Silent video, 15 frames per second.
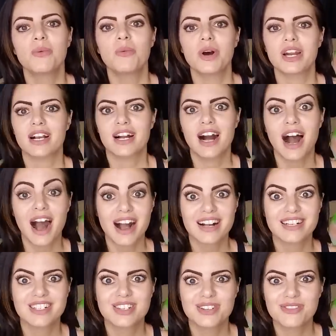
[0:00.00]
what a
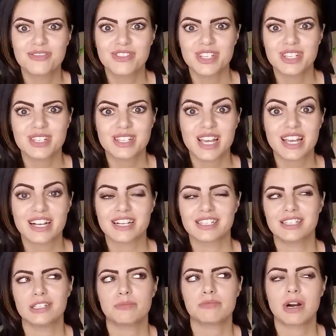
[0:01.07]
cockatoo feels like,
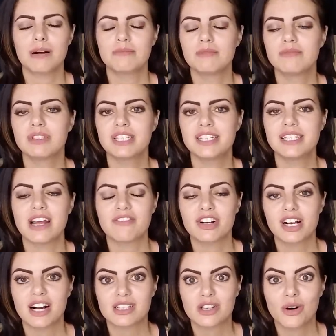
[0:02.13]
because he's probably never
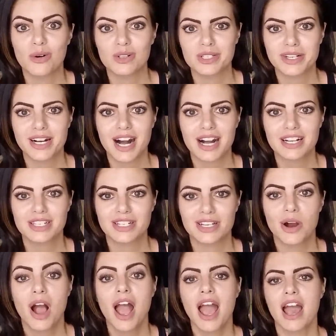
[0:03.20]
got to hold a
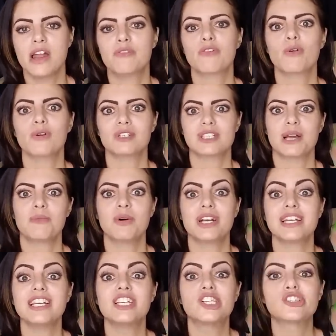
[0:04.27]
cockatoo. And of course, I
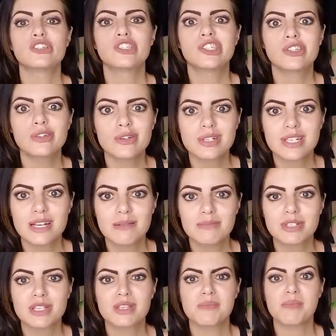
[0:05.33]
want to introduce
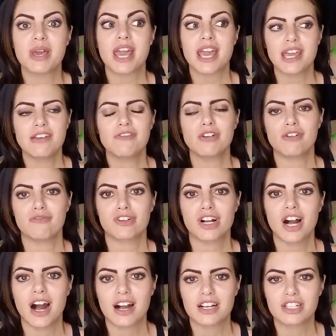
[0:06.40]
him to the behavior of a
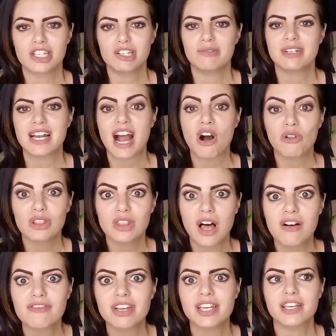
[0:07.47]
cockatoo and how
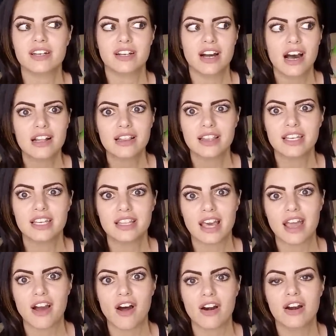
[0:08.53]
loving and cuddly
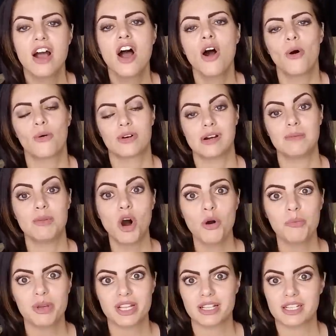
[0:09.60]
they are. Or I'm
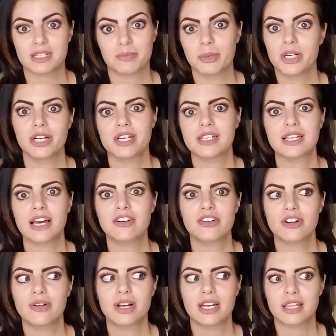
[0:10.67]
hoping this bird is. I
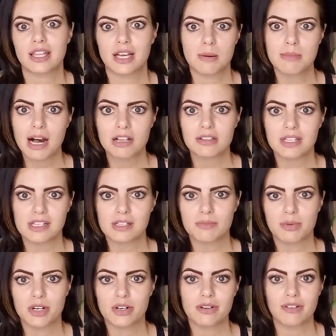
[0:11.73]
don't know anything about this
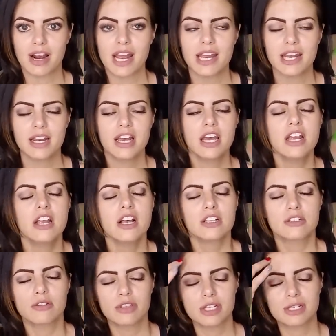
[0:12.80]
bird, right?
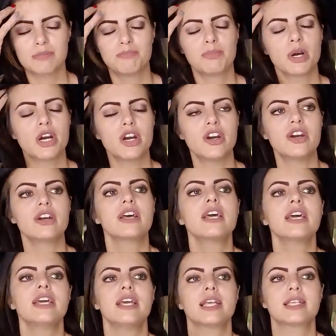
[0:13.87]
So this bird
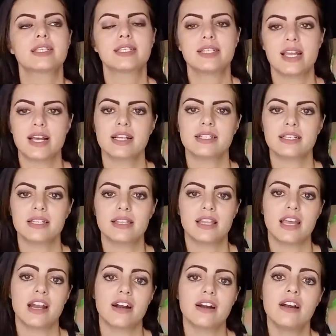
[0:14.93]
is standing
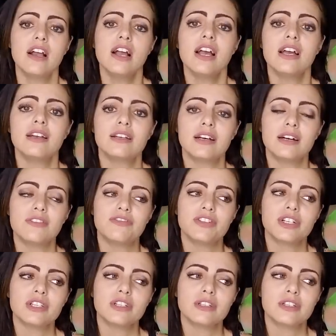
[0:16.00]
there, and I
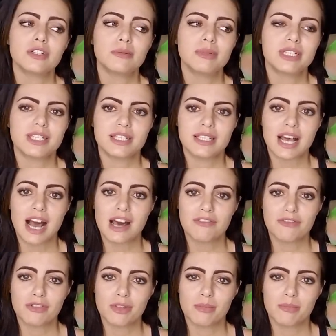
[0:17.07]
feel a little bit sad
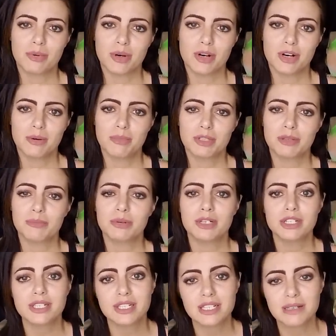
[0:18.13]
for the bird, but the
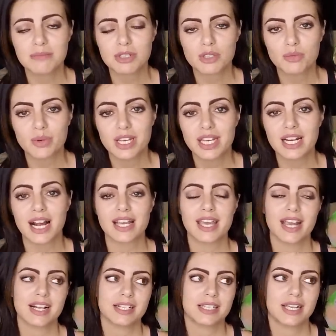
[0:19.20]
bird seems sweet. I
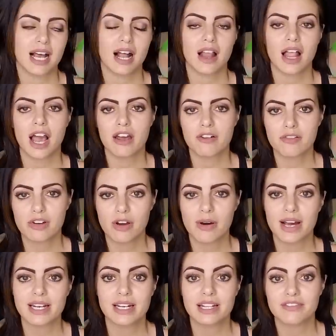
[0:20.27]
can't tell. I don't know.
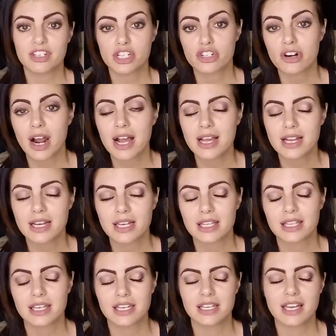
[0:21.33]
I didn't even try
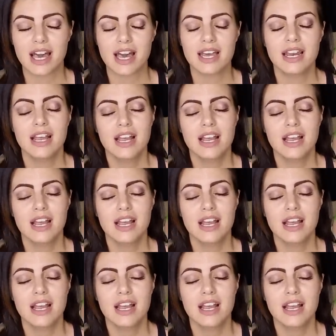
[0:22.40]
anything yet.